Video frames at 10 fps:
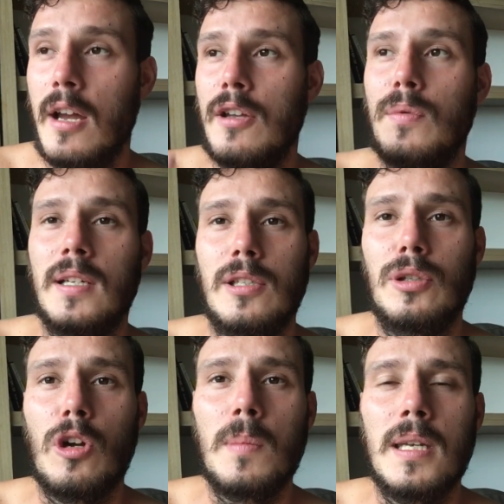You will get
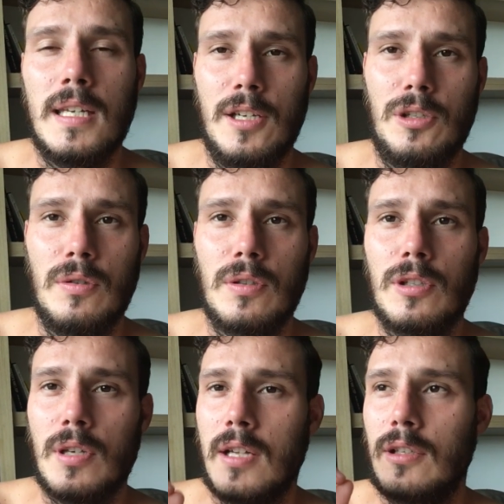so many issues
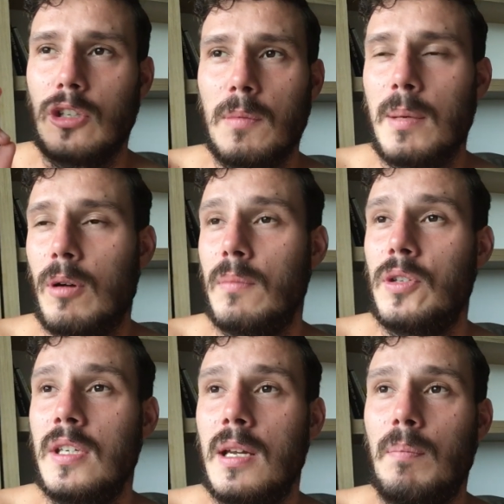and so many problems.
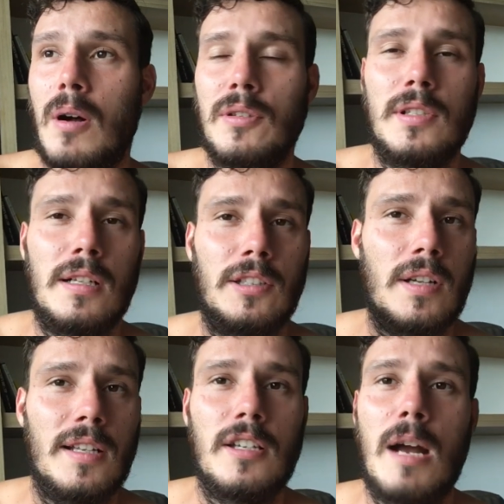You can get pulsatile
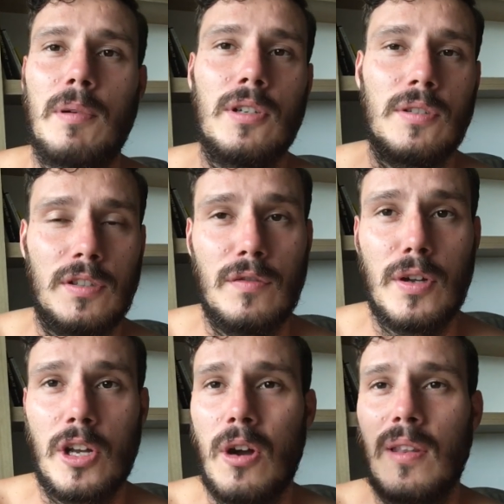tinnitus, hyperacusis,
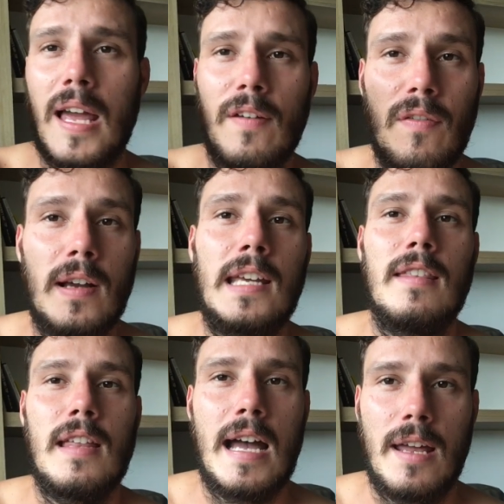vertigo, like fucking
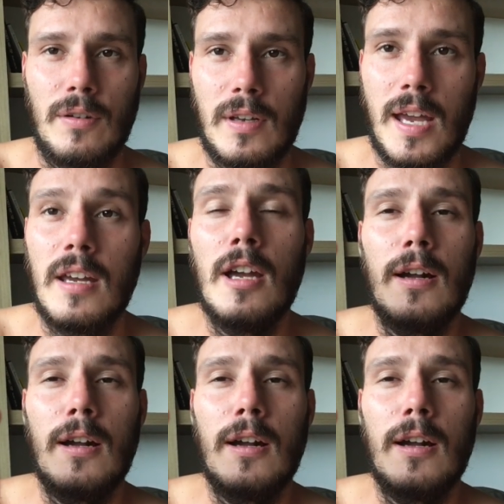that, okay?